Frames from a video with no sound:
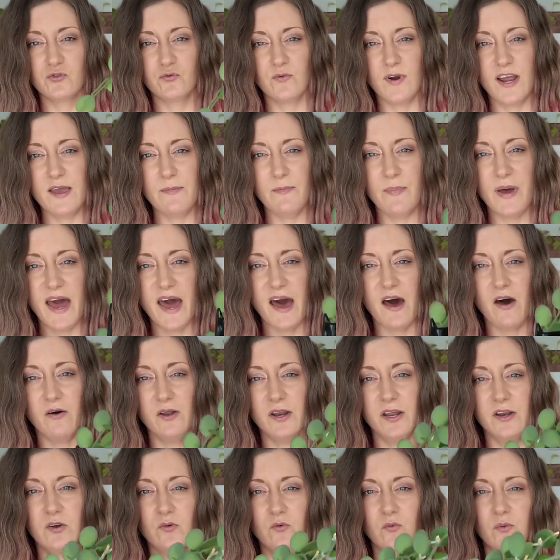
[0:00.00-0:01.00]
drape
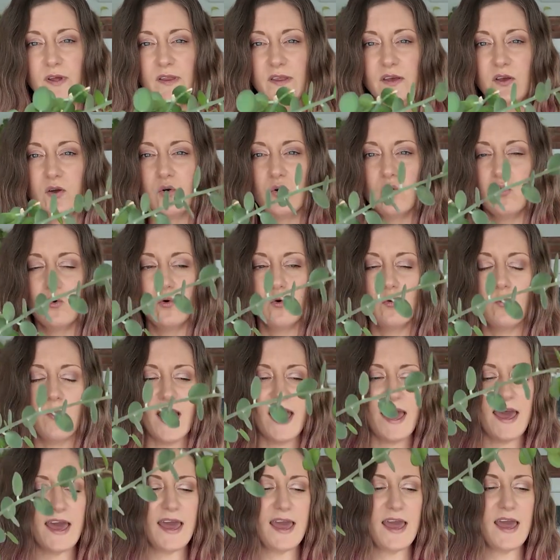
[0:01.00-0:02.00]
out in a really cool
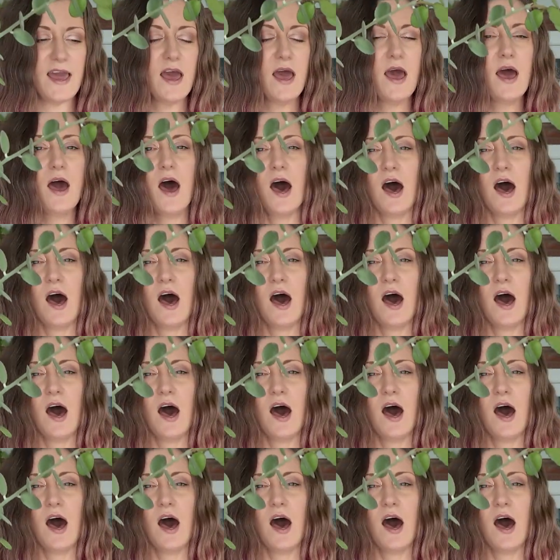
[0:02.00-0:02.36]
way.